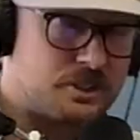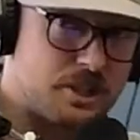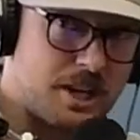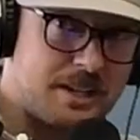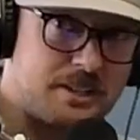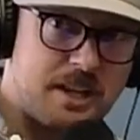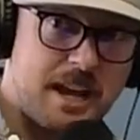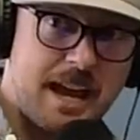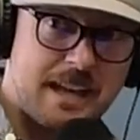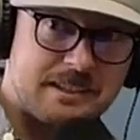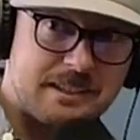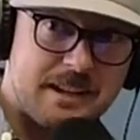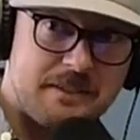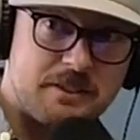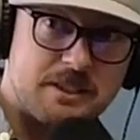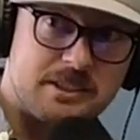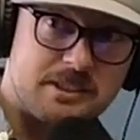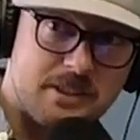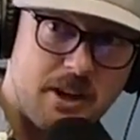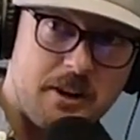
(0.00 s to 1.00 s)
JJ hasn't
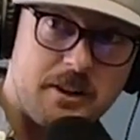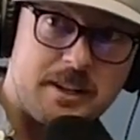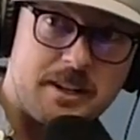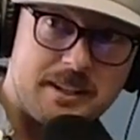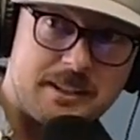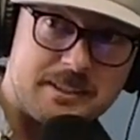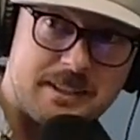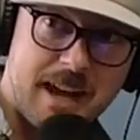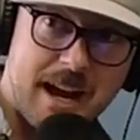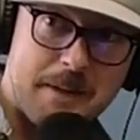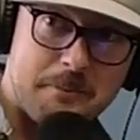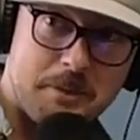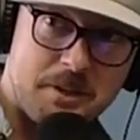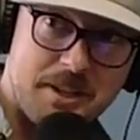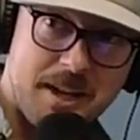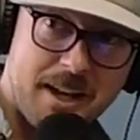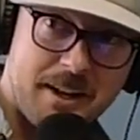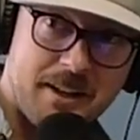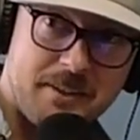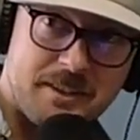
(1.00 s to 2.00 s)
even started his timer
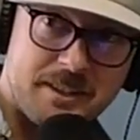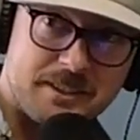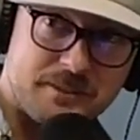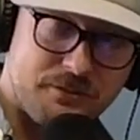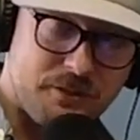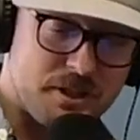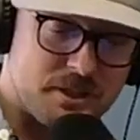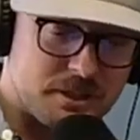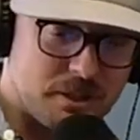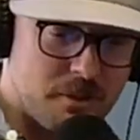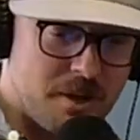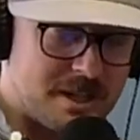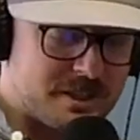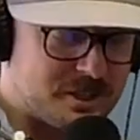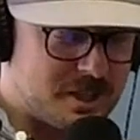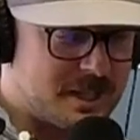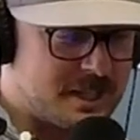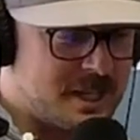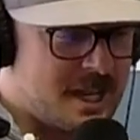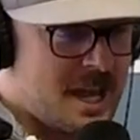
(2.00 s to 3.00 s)
yet on this first
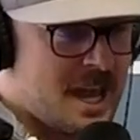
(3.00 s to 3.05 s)
question.